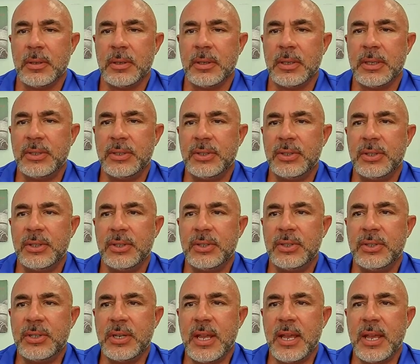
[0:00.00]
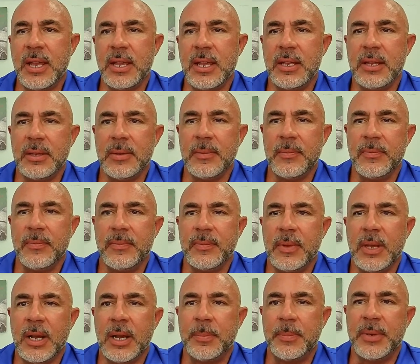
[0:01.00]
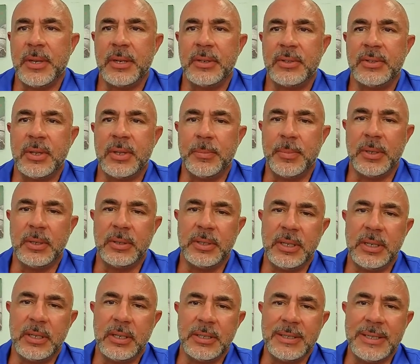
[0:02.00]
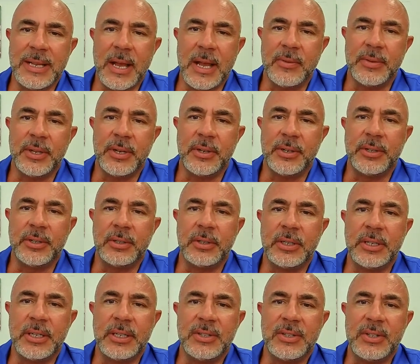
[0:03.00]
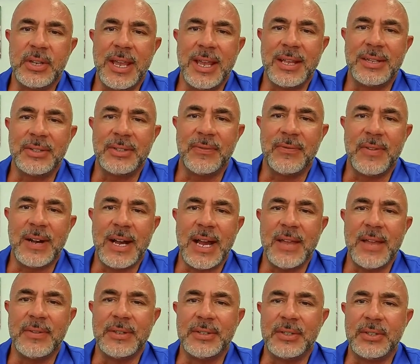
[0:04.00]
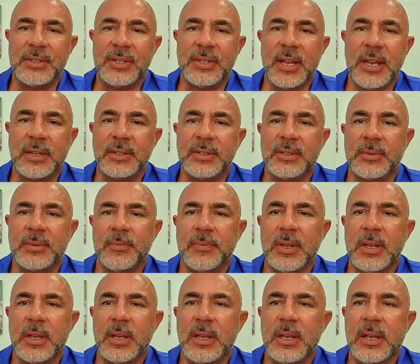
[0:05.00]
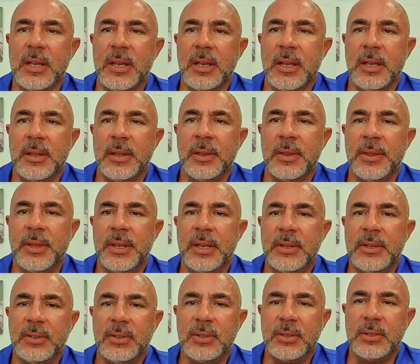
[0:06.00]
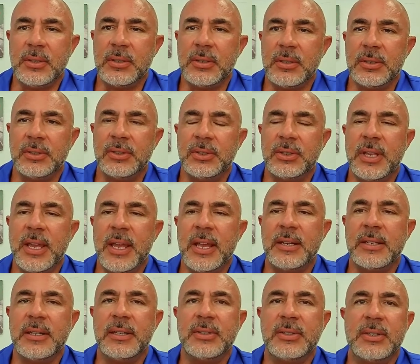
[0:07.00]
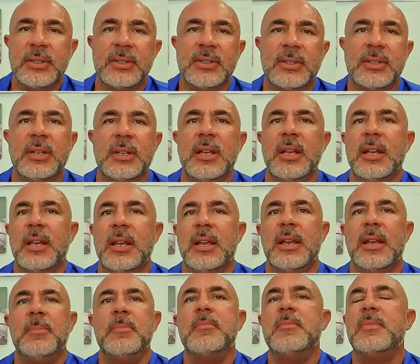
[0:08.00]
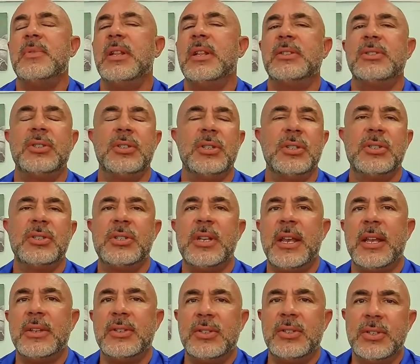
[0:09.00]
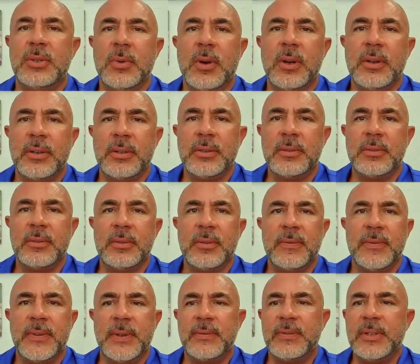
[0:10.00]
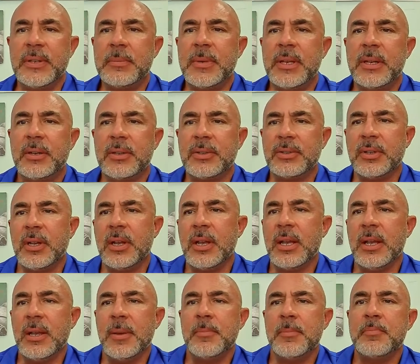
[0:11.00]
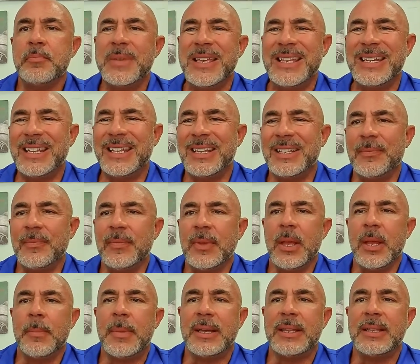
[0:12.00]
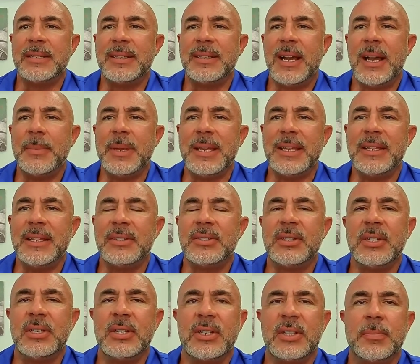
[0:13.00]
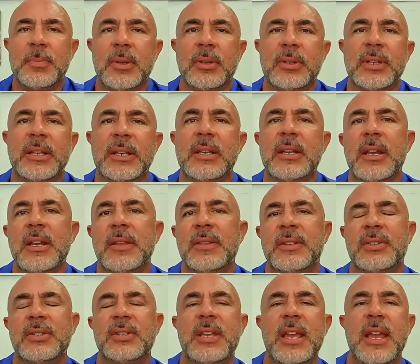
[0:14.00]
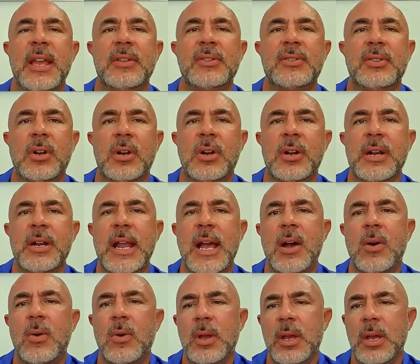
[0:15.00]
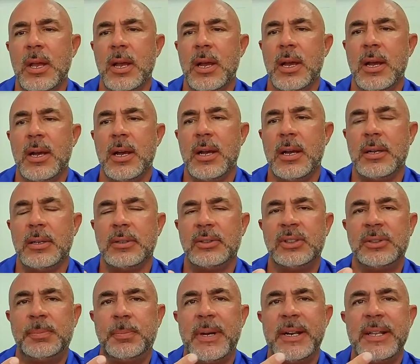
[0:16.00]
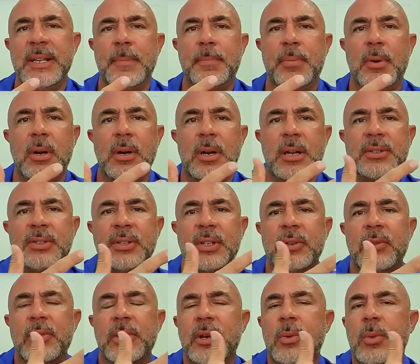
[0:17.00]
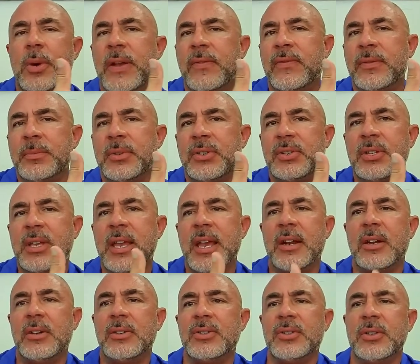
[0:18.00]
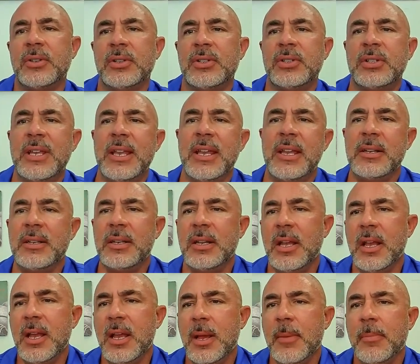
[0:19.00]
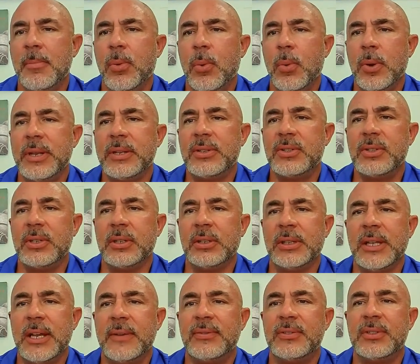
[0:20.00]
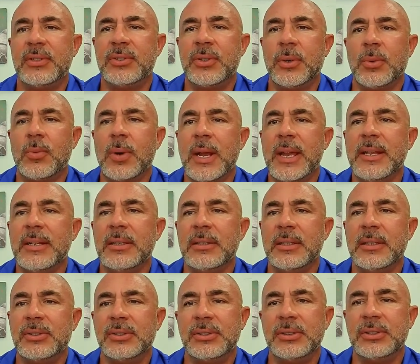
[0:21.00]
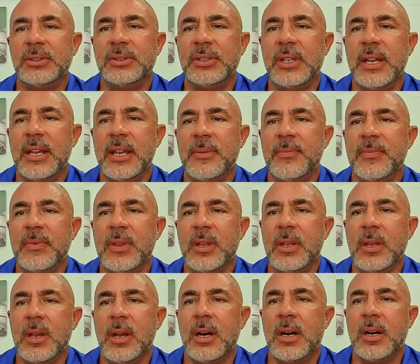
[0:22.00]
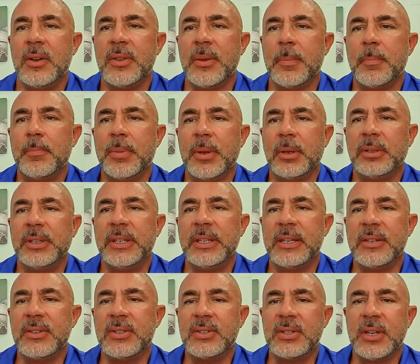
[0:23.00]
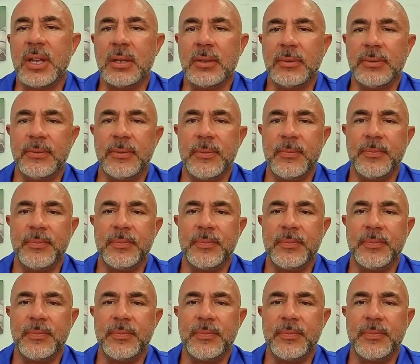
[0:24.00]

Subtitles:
Let's just say up here's the building. Down here, you're looking at scans 5 and 6. This scan distance, let's just say it's 250 meters, meaning by the time it gets to this building, the scans are now spreading apart as they're going away from the scanner. So the scan points left to right, let's just say, on the building itself,